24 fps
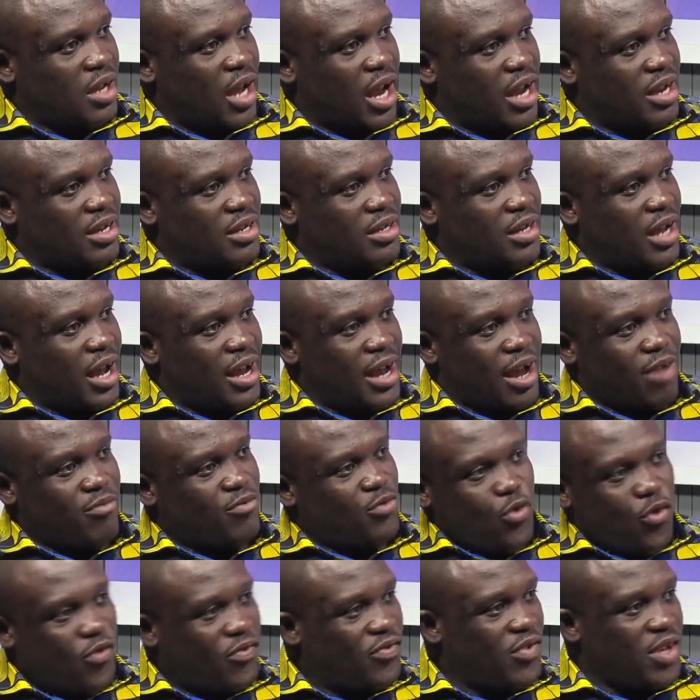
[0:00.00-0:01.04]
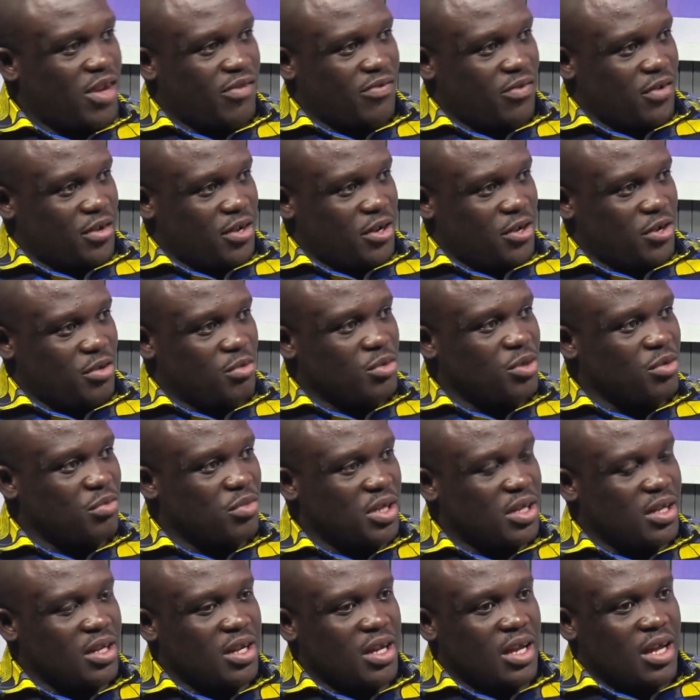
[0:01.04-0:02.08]
I, I have no fear for any human
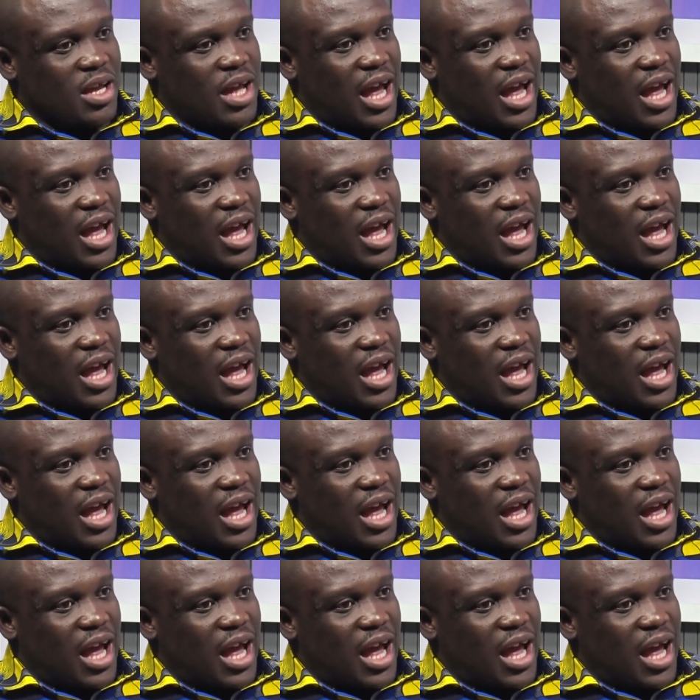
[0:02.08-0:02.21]
being.